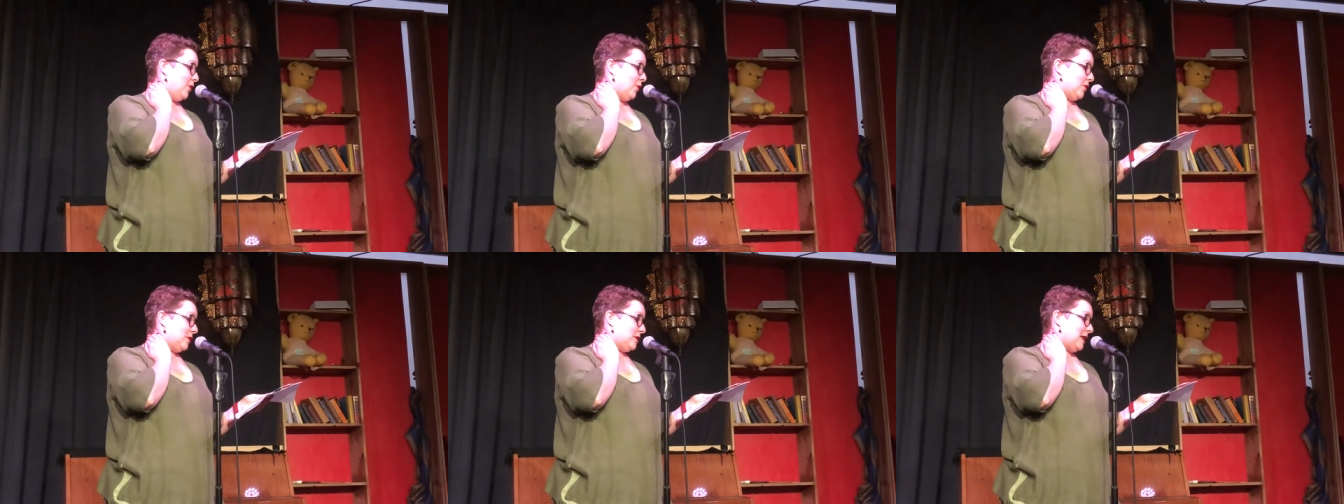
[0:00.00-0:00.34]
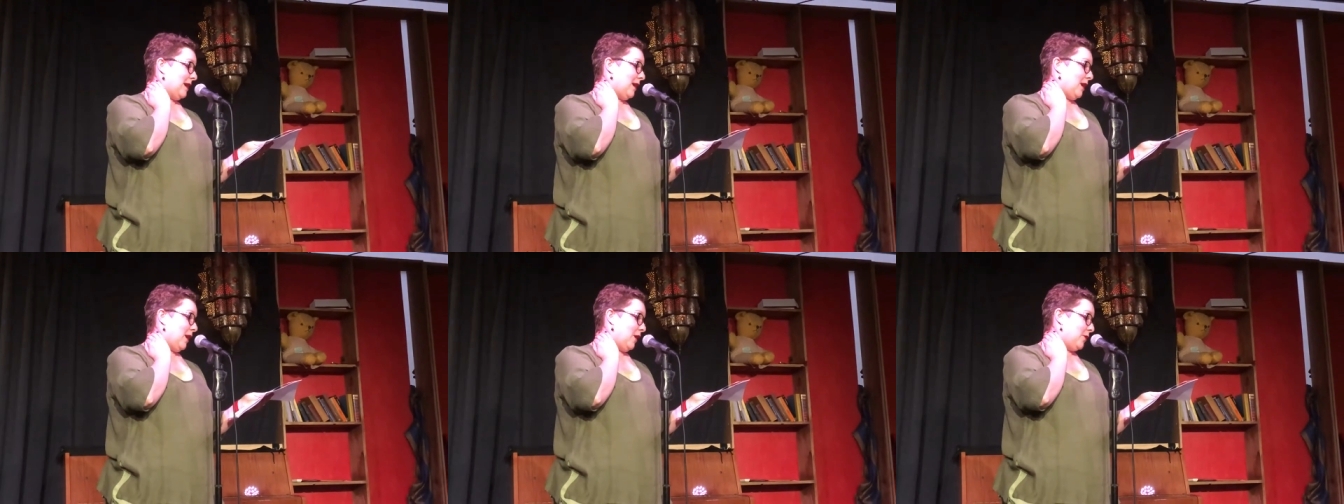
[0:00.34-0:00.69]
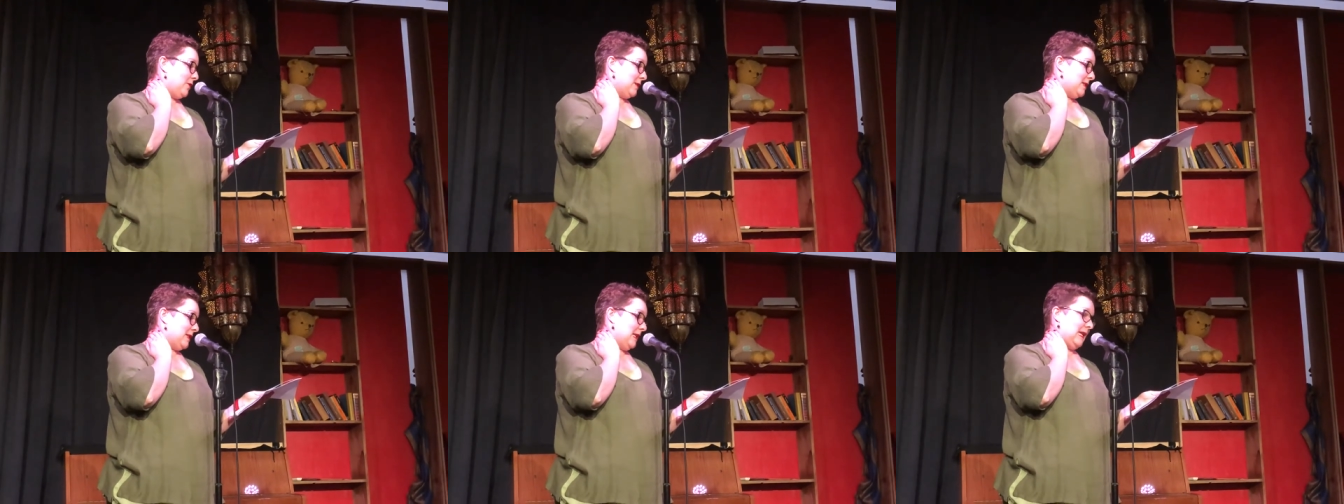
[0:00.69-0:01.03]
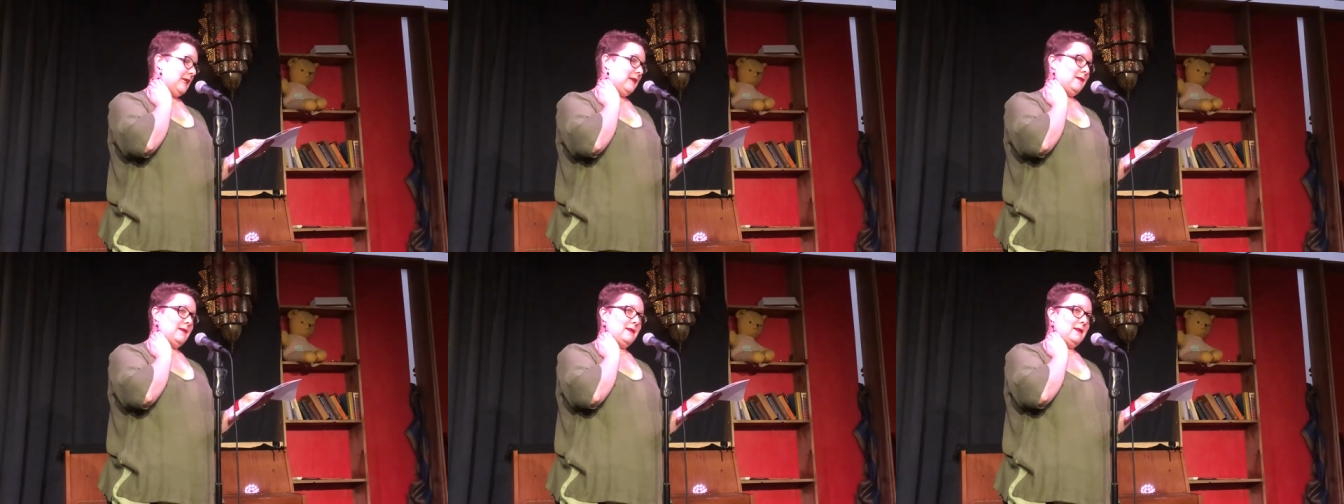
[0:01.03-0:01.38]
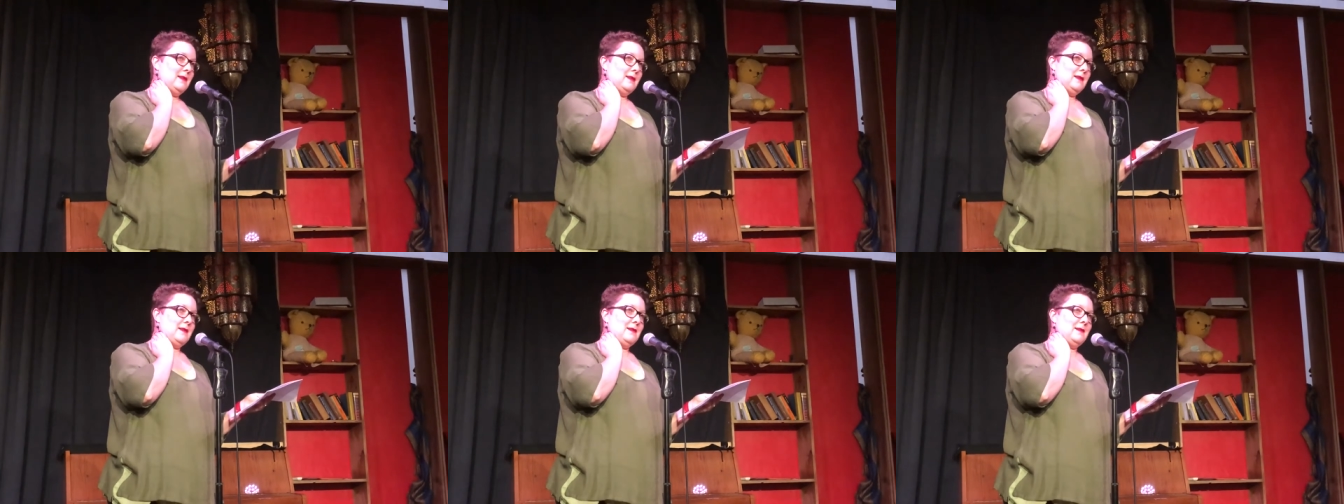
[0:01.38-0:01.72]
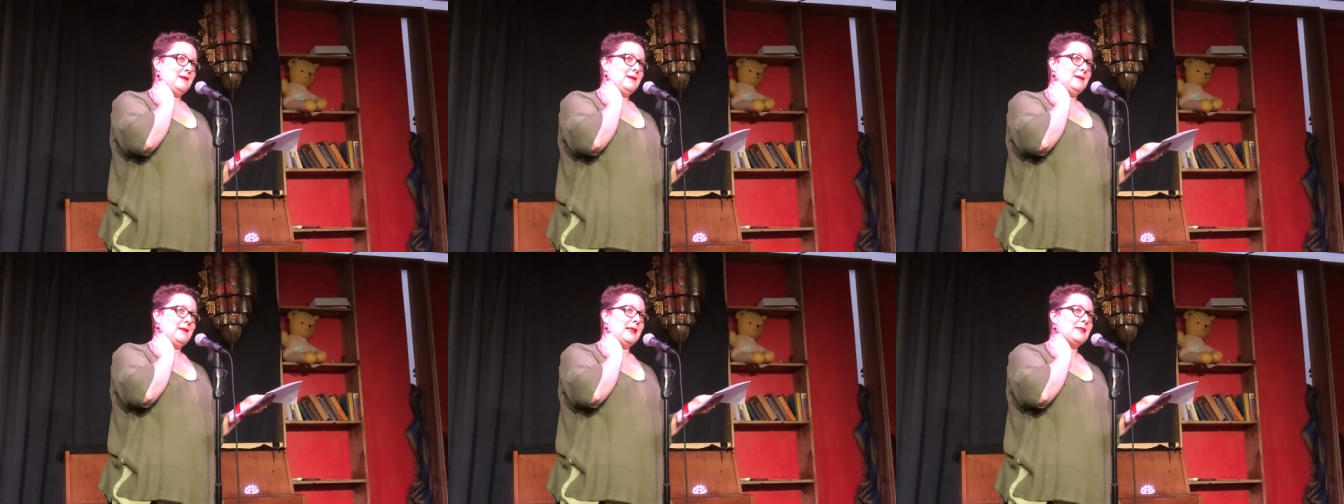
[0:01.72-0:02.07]
looked at closely.
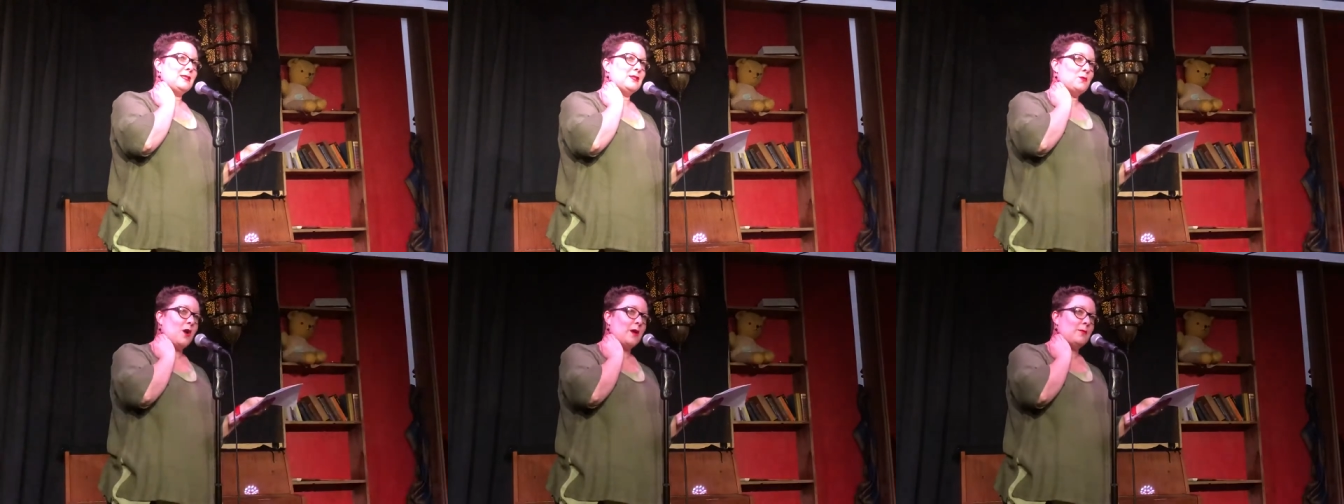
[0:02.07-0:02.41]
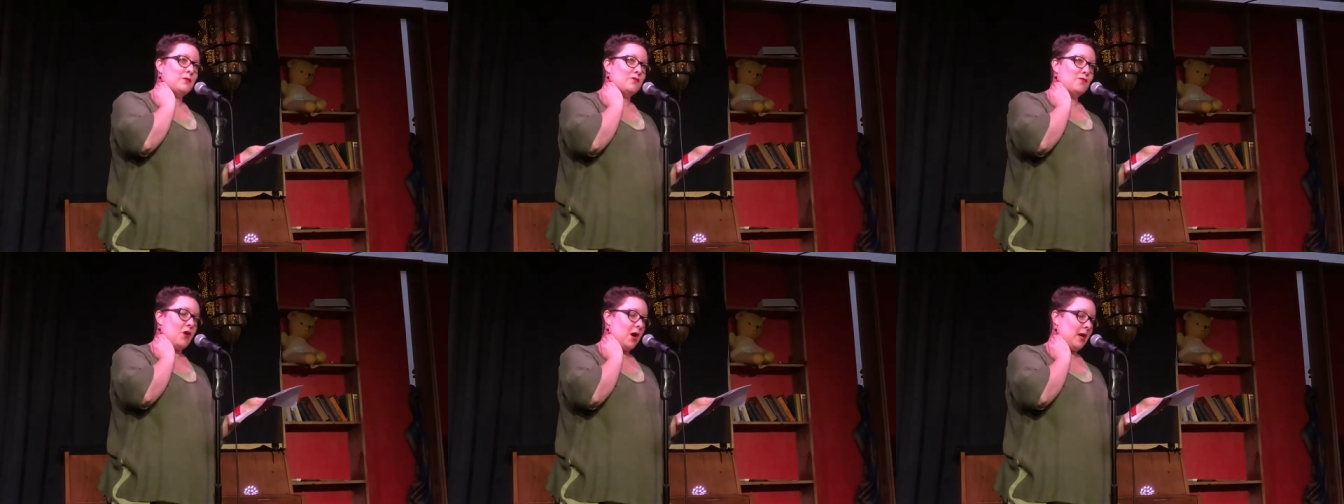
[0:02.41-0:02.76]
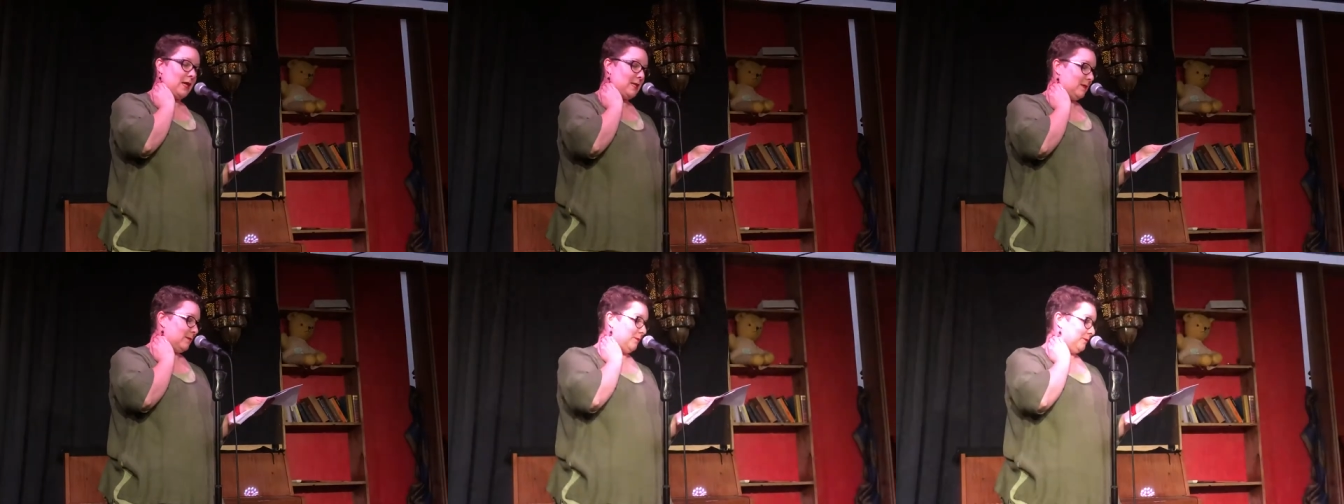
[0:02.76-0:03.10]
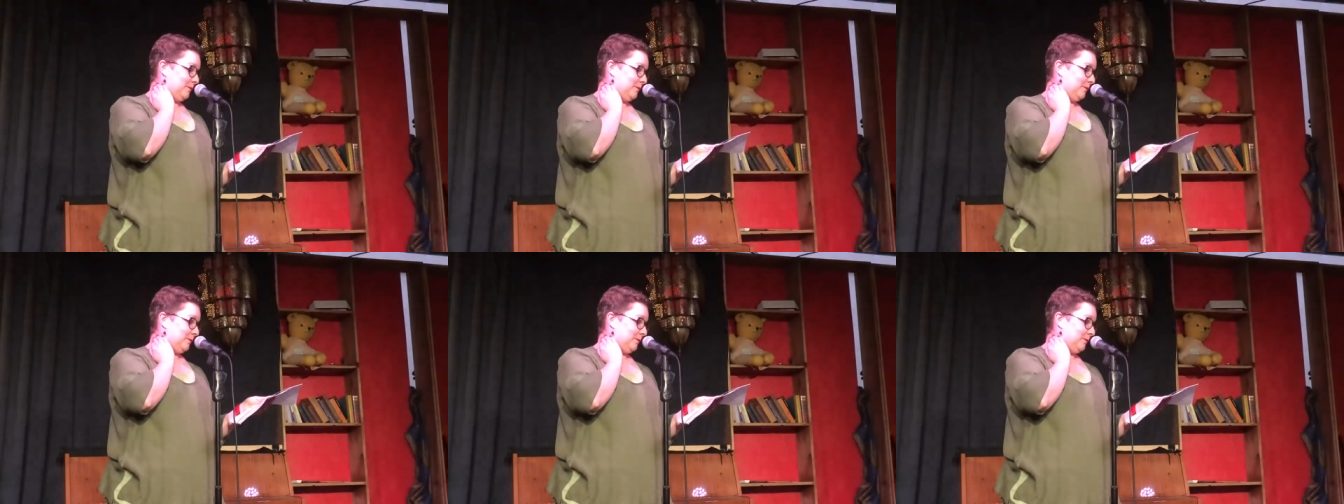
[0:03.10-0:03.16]
They swiped right.